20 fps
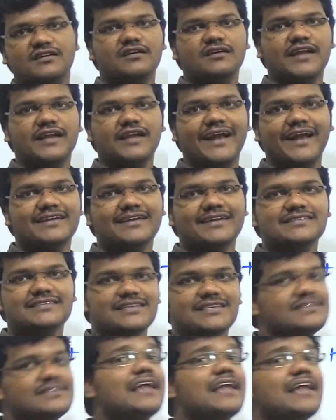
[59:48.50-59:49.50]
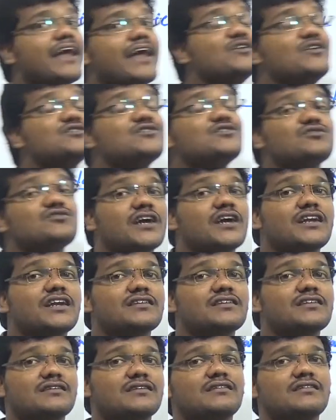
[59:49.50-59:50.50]
nitrous acid, I used to
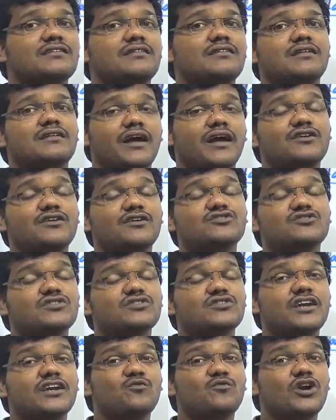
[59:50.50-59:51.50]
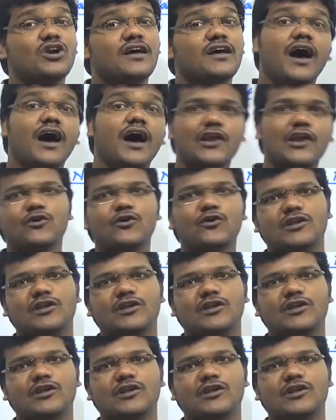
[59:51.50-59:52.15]
get what? Alcohols.